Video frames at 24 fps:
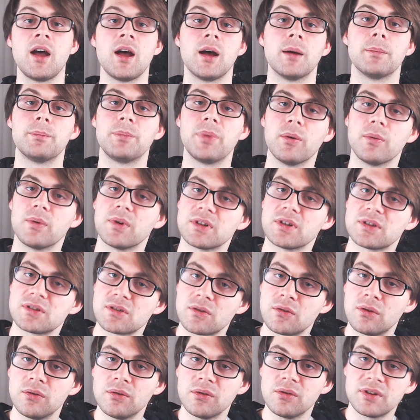But what's
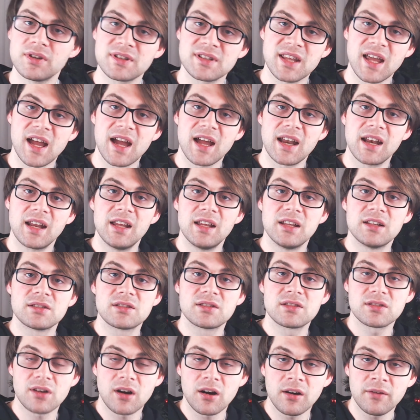cool is that in
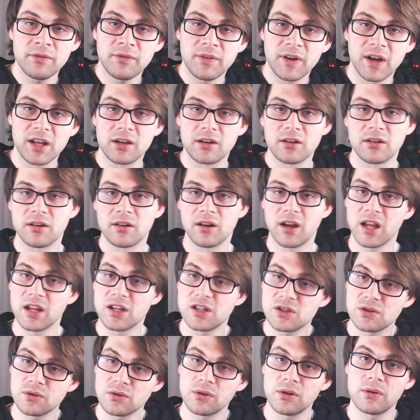Starfinder, a
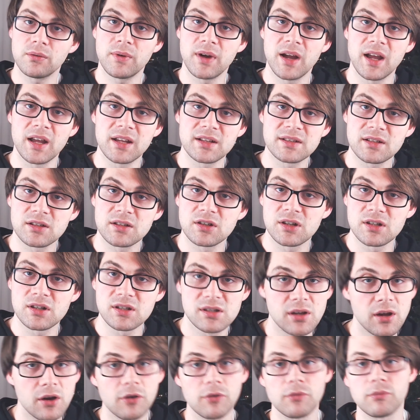short rest just
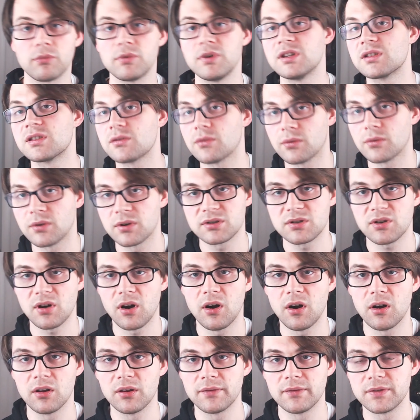restores
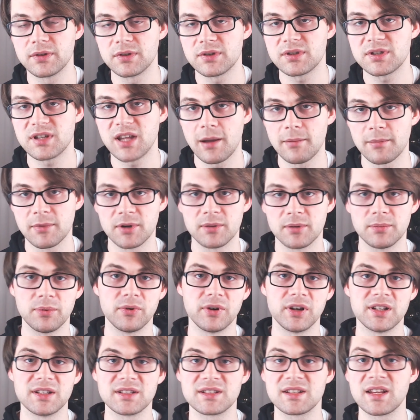all of your stamina
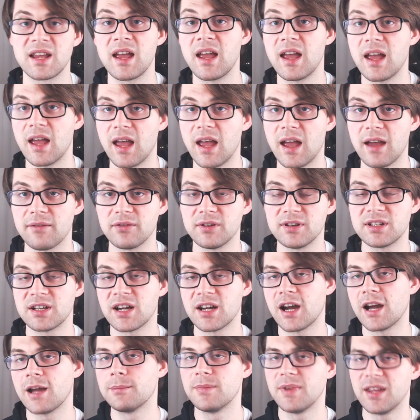points every
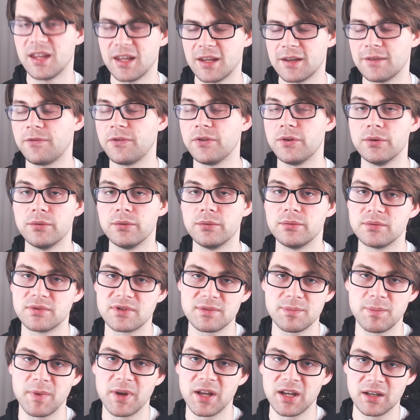time if you
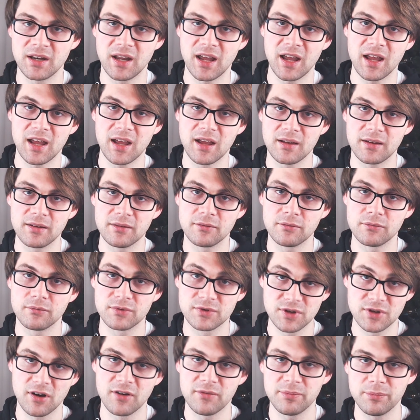spend a
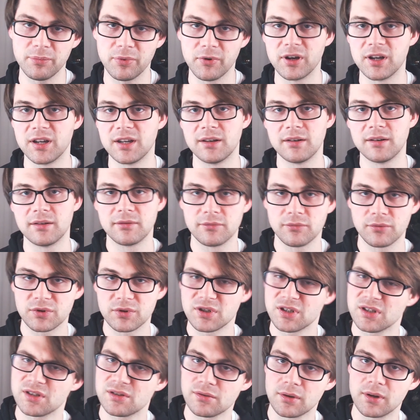resolve point, which is
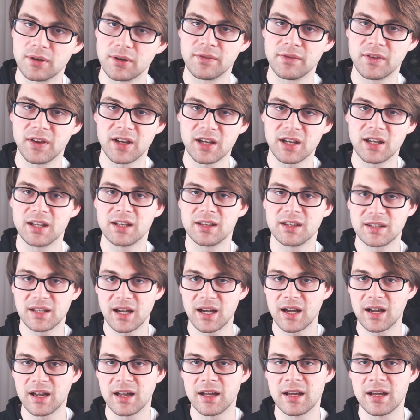sort of like a hit die,